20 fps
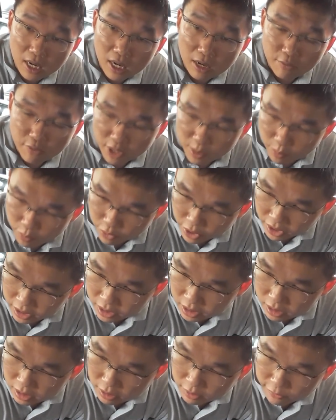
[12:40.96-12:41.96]
very
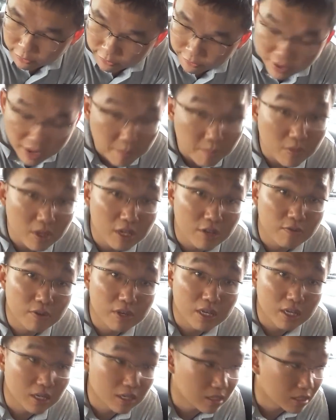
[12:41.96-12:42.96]
practical family
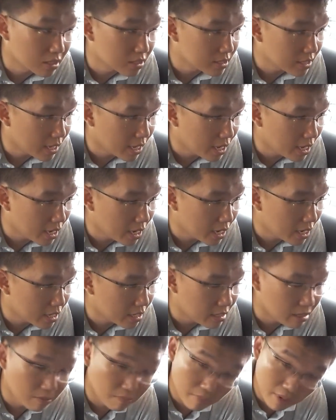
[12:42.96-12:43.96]
vehicles,
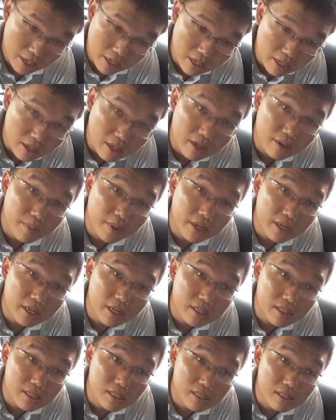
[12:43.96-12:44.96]
and in many
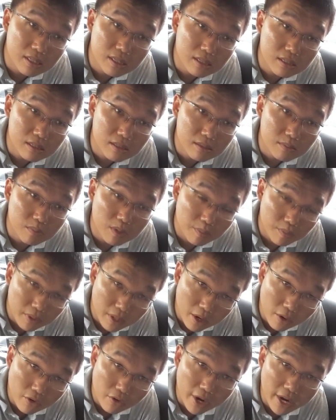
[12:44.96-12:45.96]
instances people
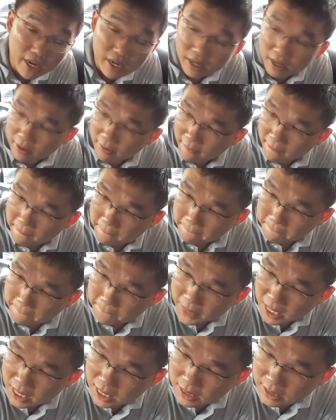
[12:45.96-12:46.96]
are right.
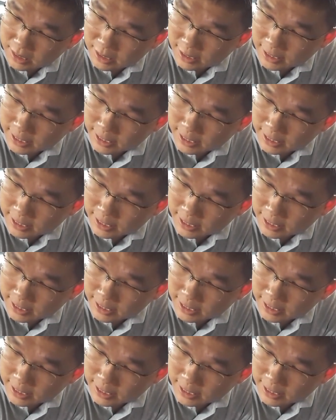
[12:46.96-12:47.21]
But